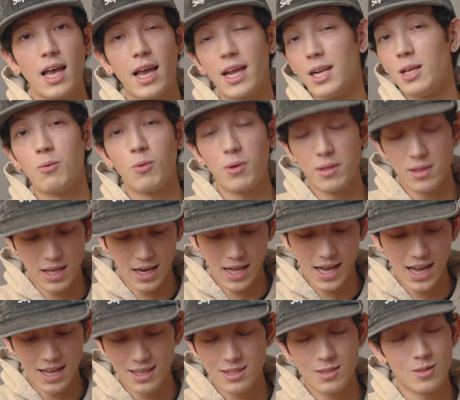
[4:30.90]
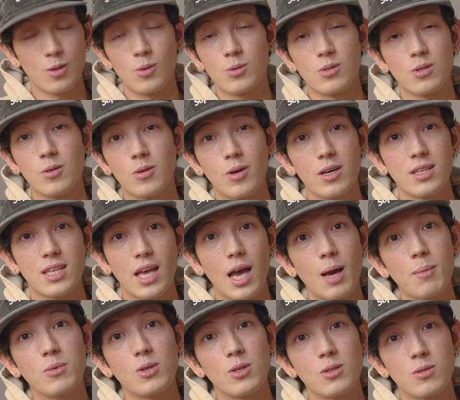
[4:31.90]
anyone that has those little
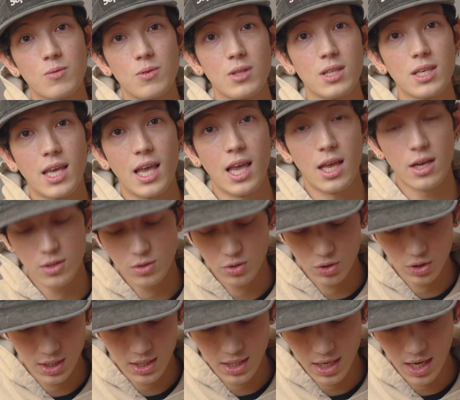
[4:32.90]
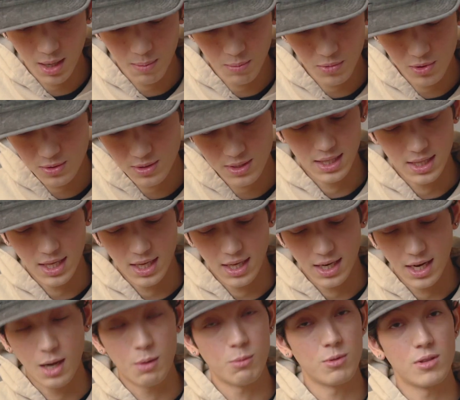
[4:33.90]
adapters for the Canon G cameras,
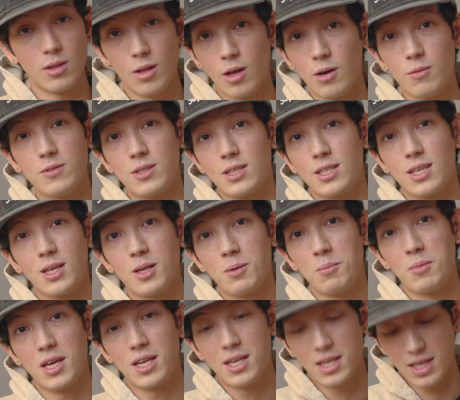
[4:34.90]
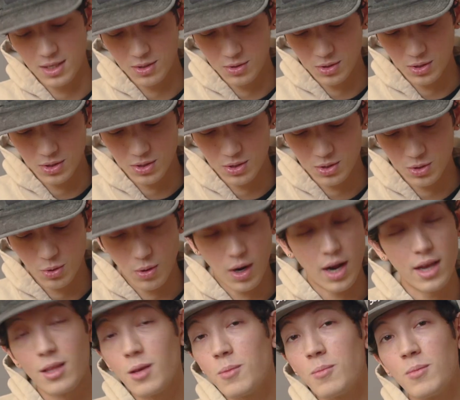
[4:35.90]
then I would love to get them in and just
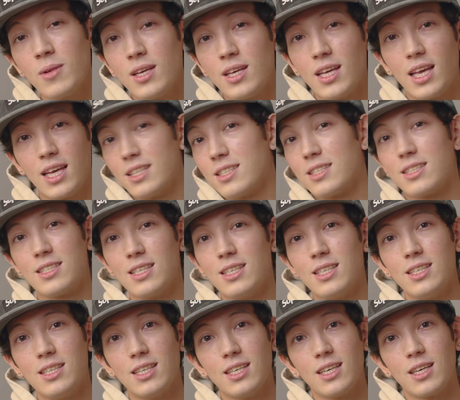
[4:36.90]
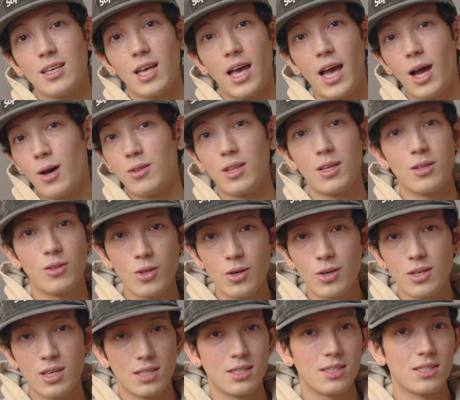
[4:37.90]
try them and see how they
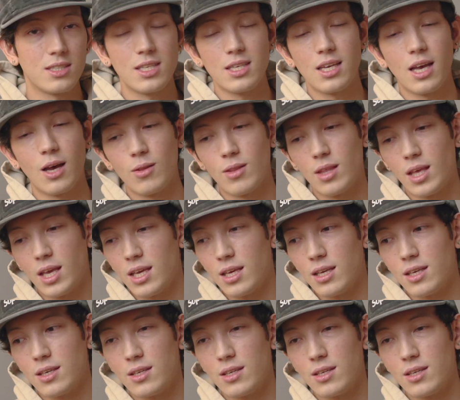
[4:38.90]
look and see how they,